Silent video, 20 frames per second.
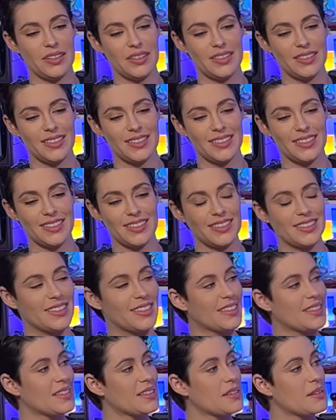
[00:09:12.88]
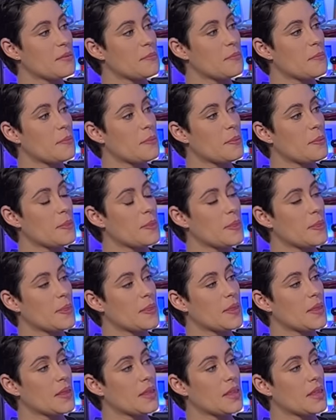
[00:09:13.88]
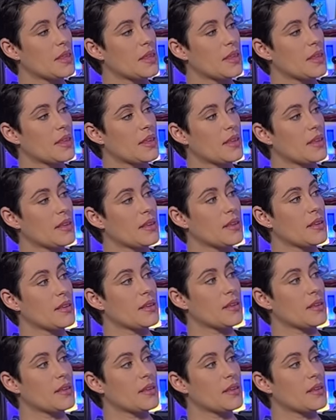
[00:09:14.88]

No words are spoken by the person on screen.